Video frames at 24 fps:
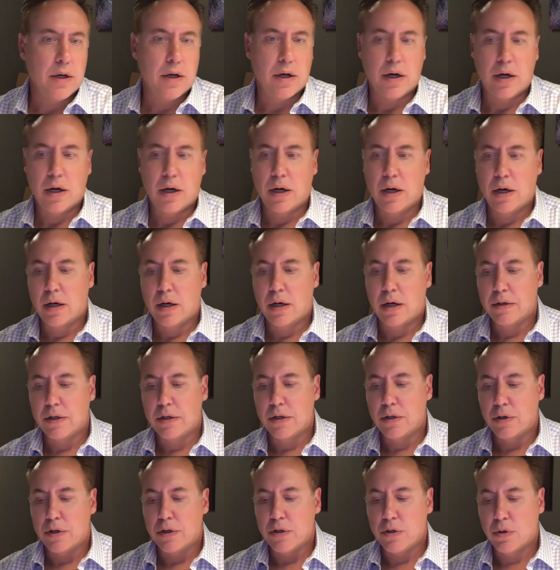
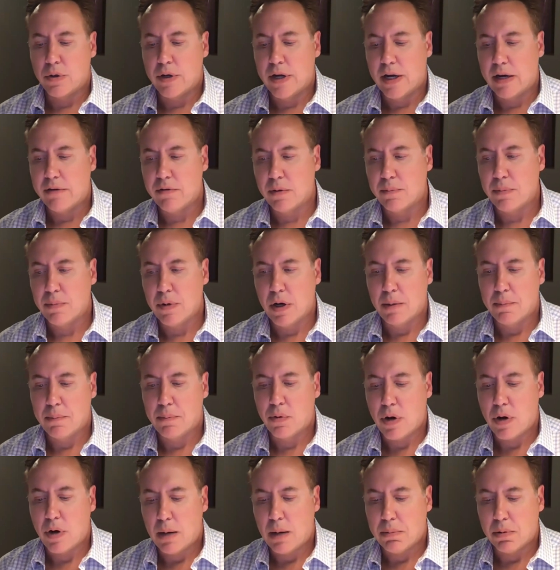You don't have a
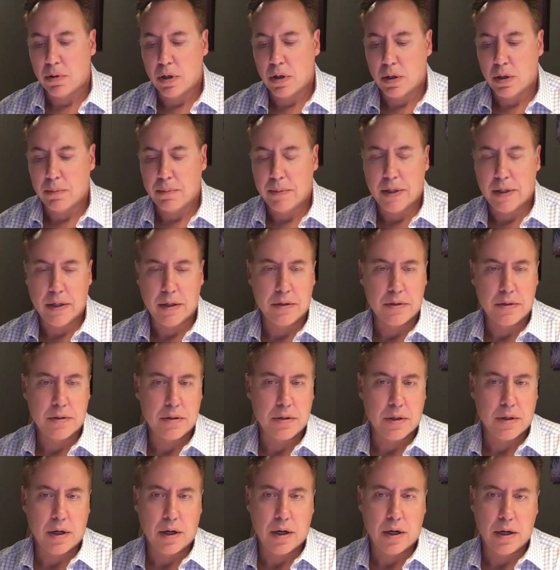problem,"
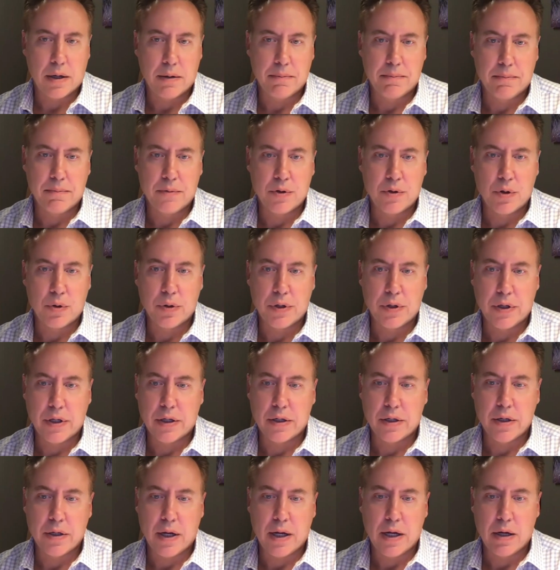and don't
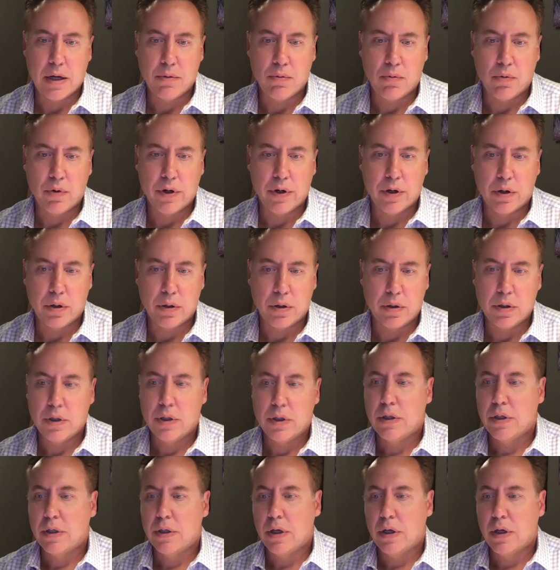get a real